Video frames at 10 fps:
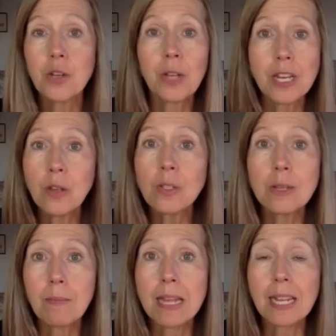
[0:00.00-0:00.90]
you can use
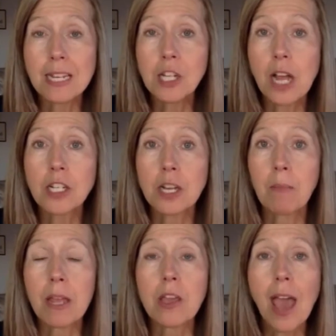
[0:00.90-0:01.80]
them in conjunction,
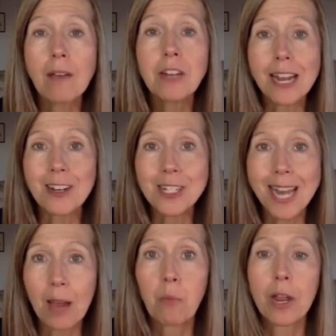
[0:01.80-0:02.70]
but you have to
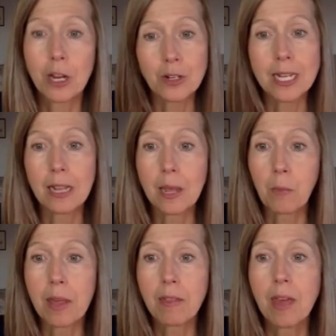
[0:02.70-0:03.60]
understand what you're dealing with.